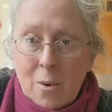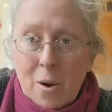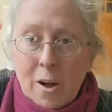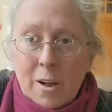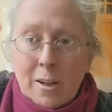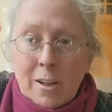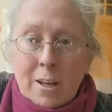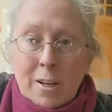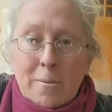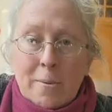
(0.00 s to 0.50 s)

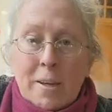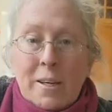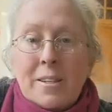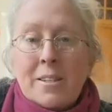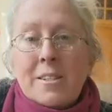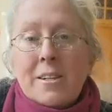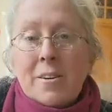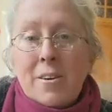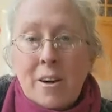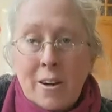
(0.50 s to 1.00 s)
quality
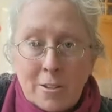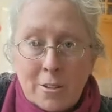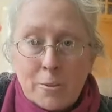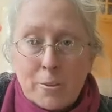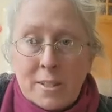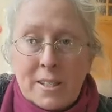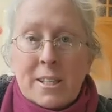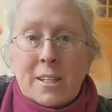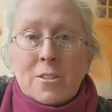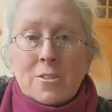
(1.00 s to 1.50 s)
because they're 100%
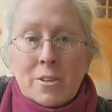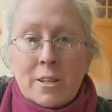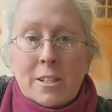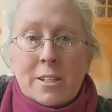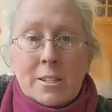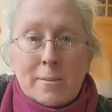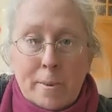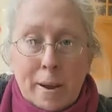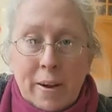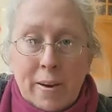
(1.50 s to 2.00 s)

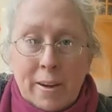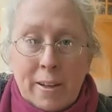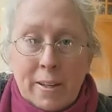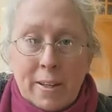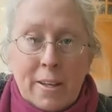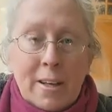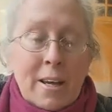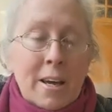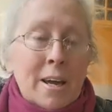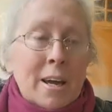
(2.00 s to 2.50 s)
transparent.